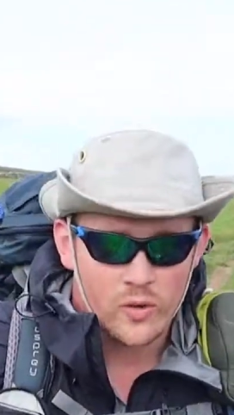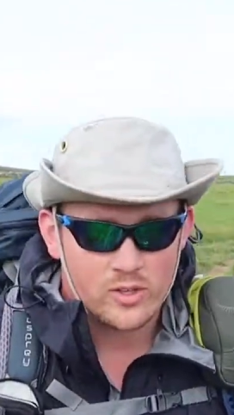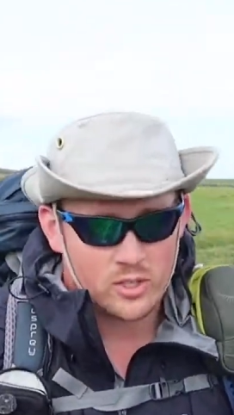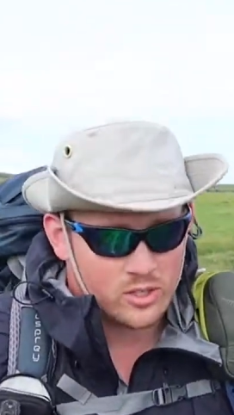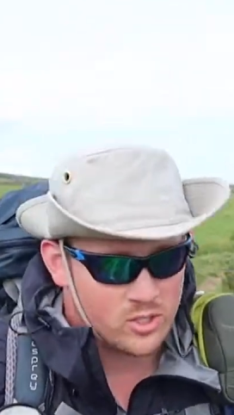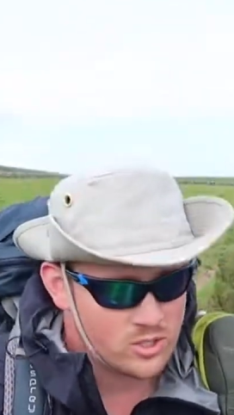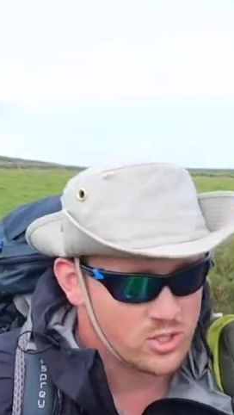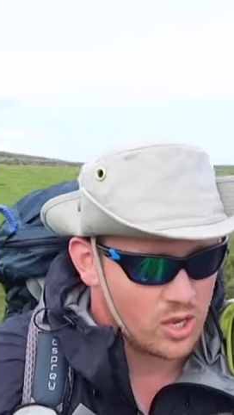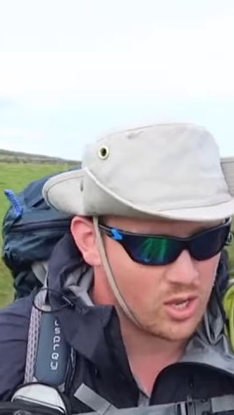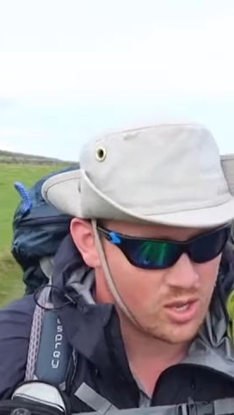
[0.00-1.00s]
as I just
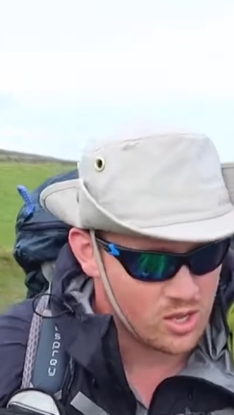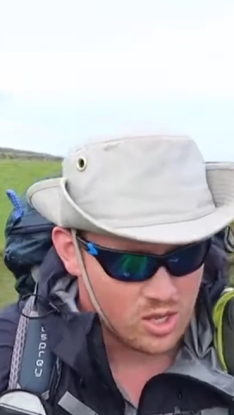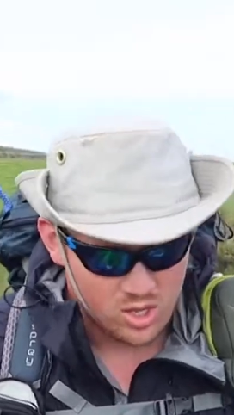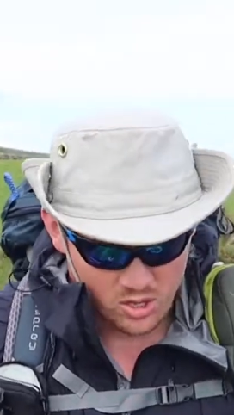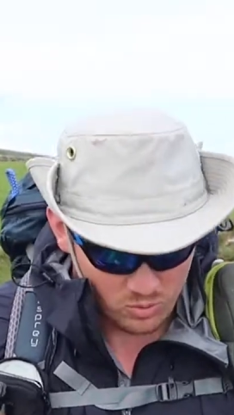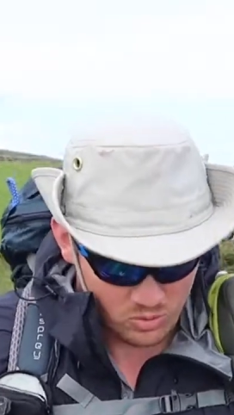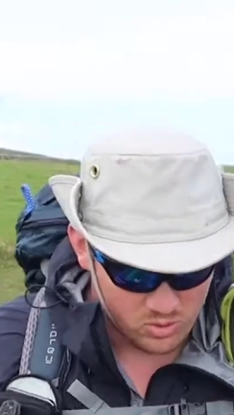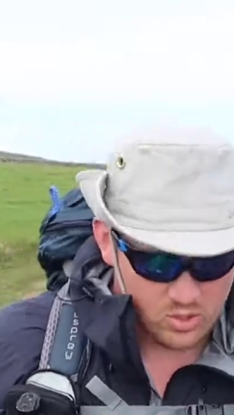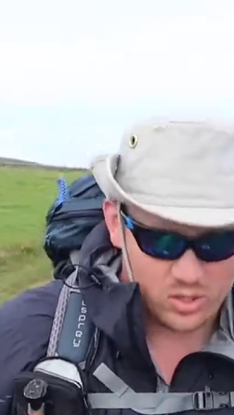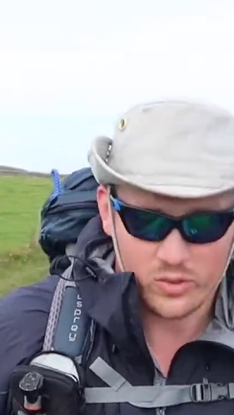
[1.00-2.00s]
walk
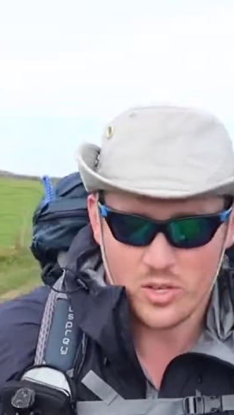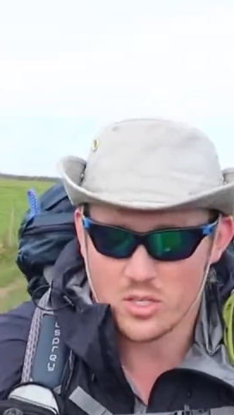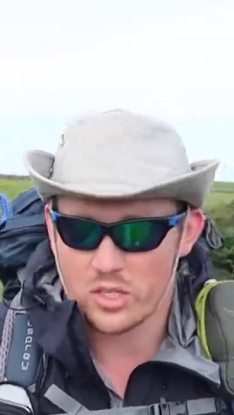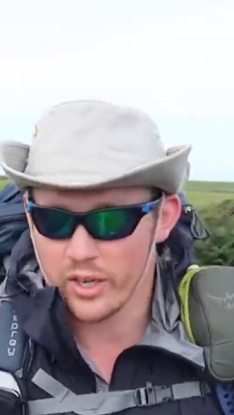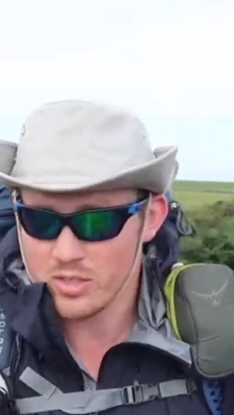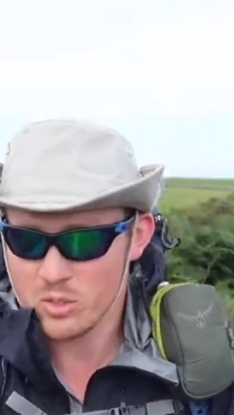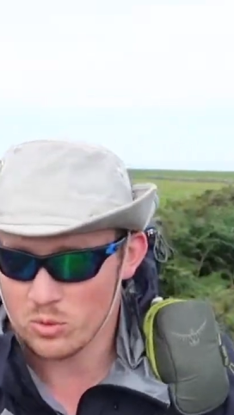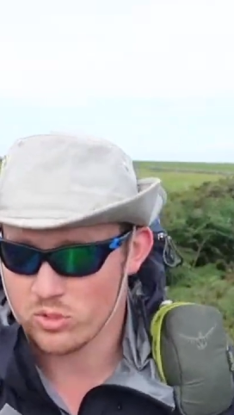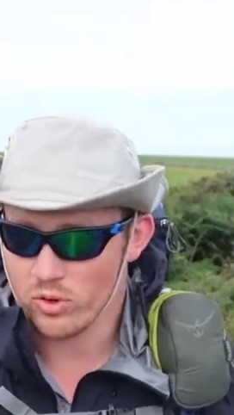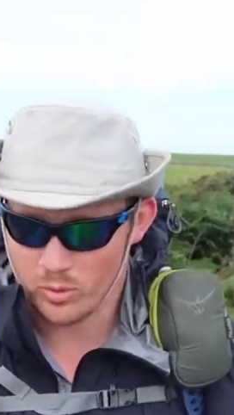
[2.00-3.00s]
along these cliffs
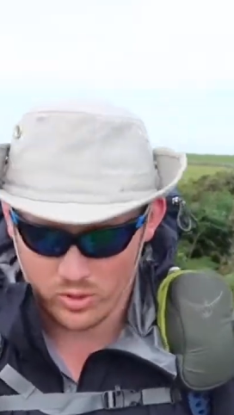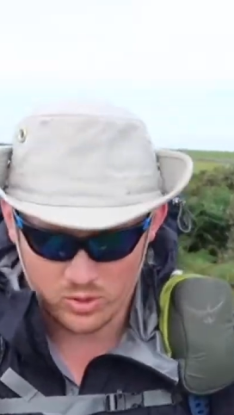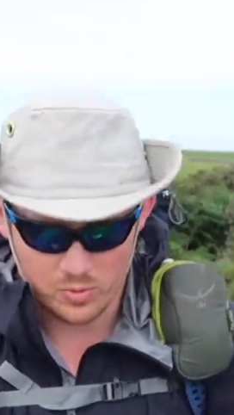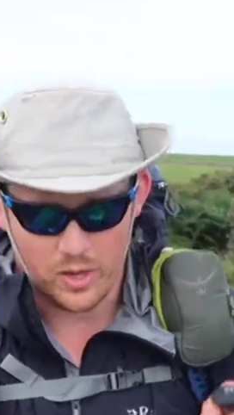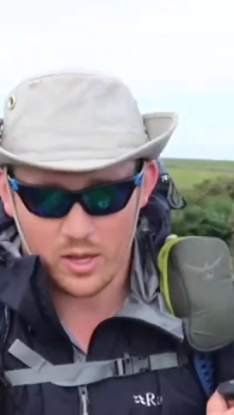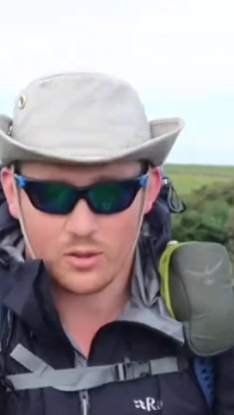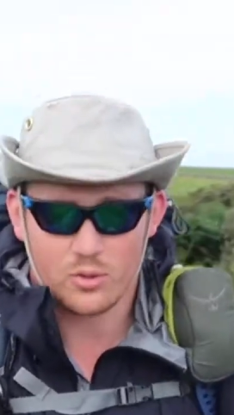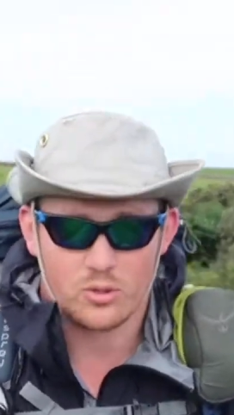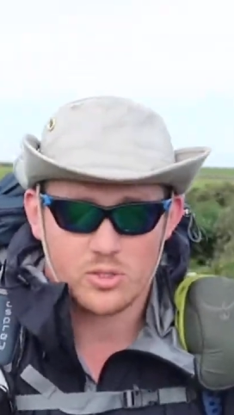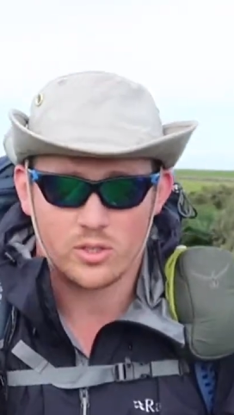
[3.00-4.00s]
towards Robin Hood's Bay, I
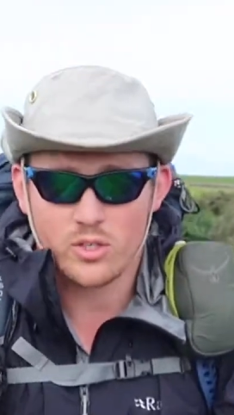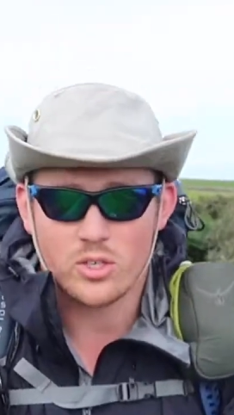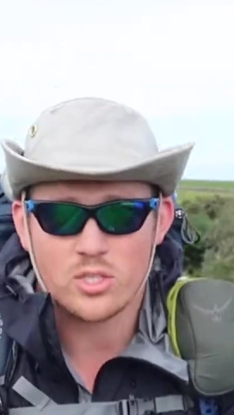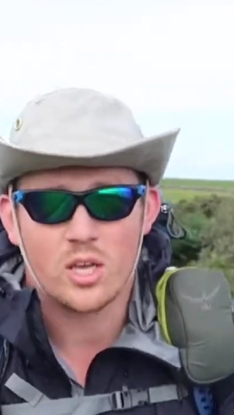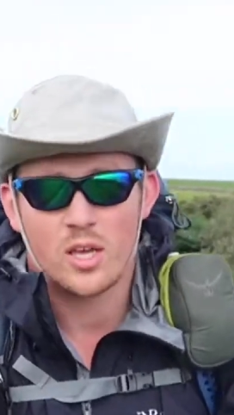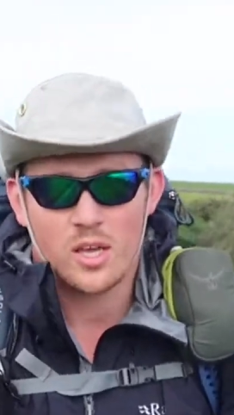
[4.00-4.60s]
thought I'd just